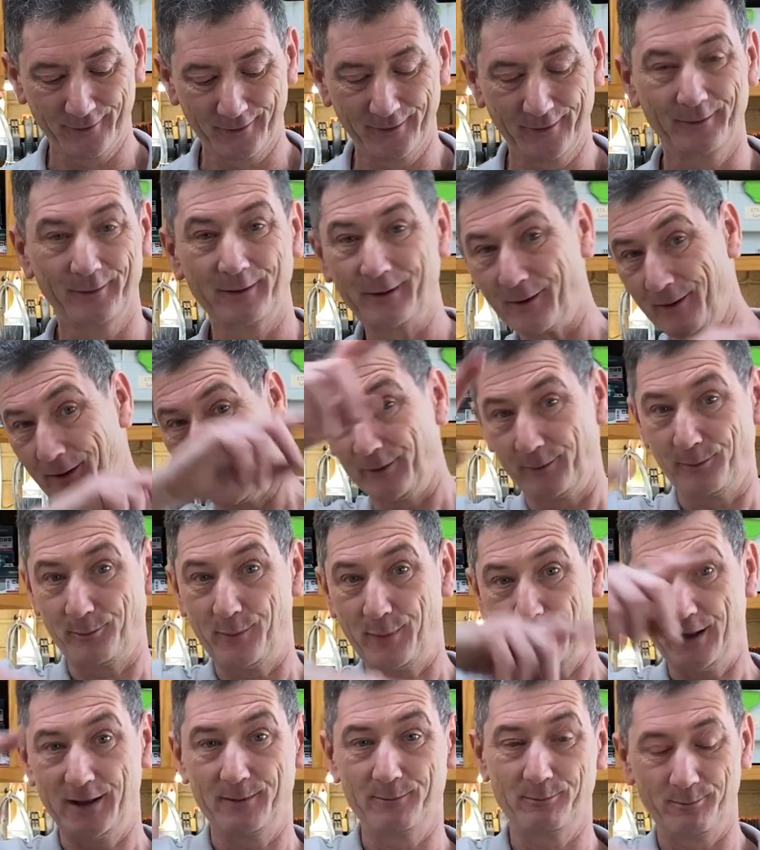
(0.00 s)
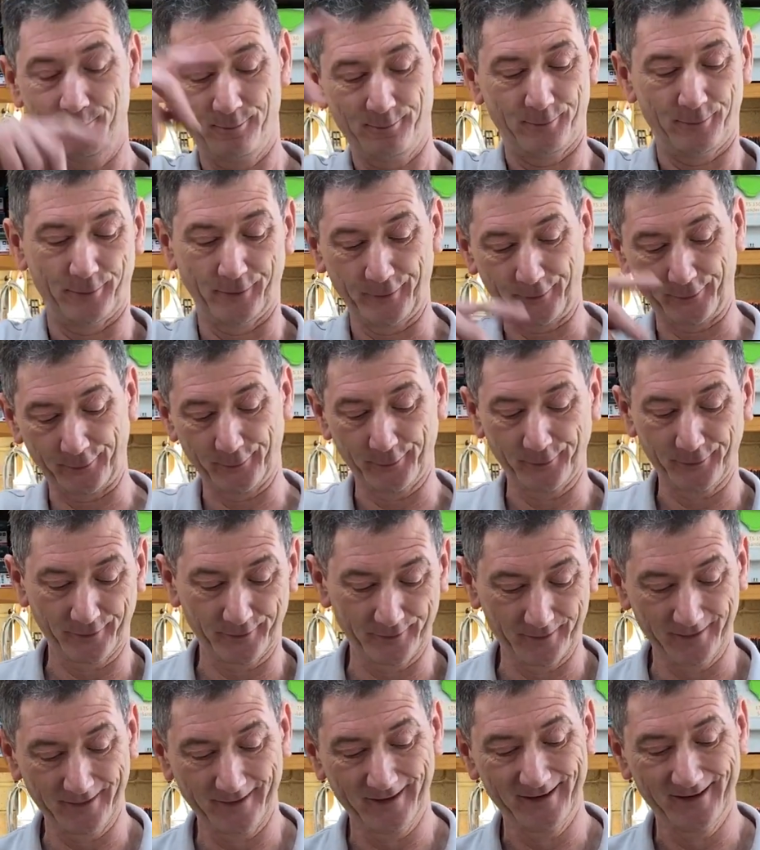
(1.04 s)
You've got those big
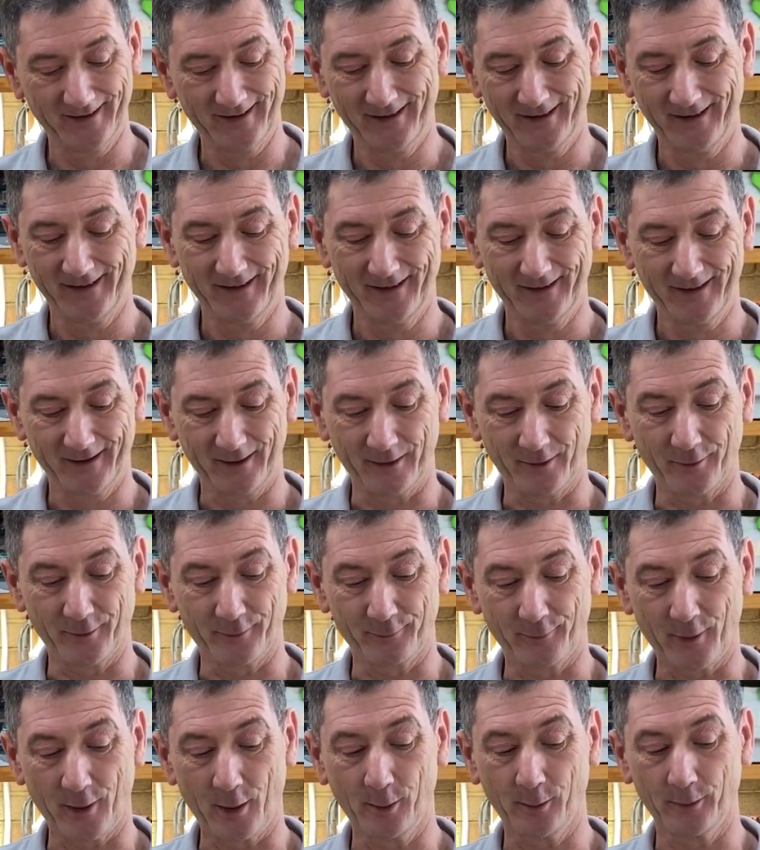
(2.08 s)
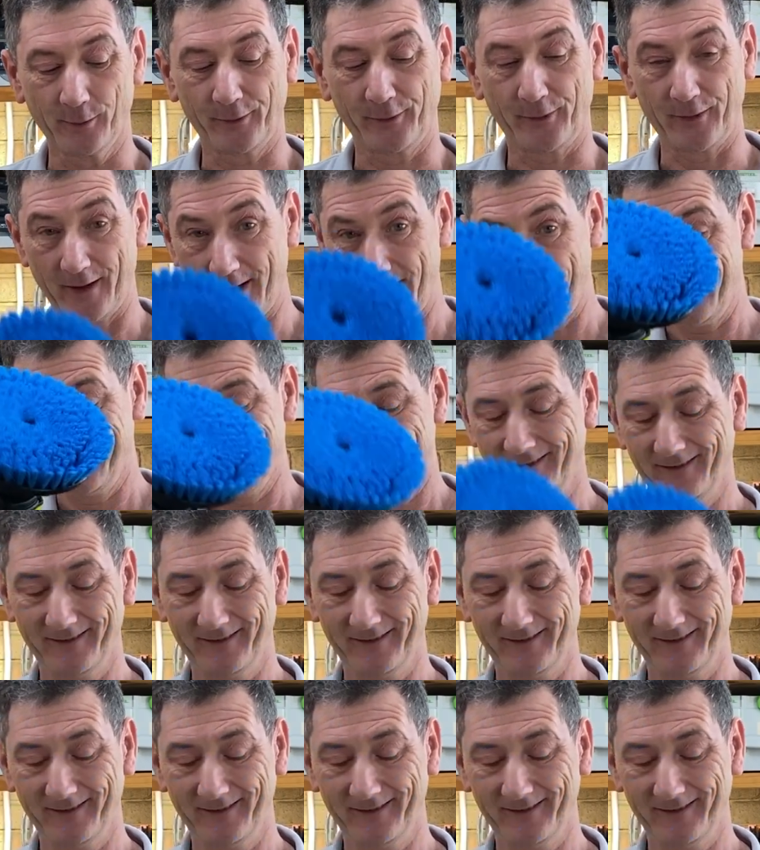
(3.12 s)
bristles on the rollers there.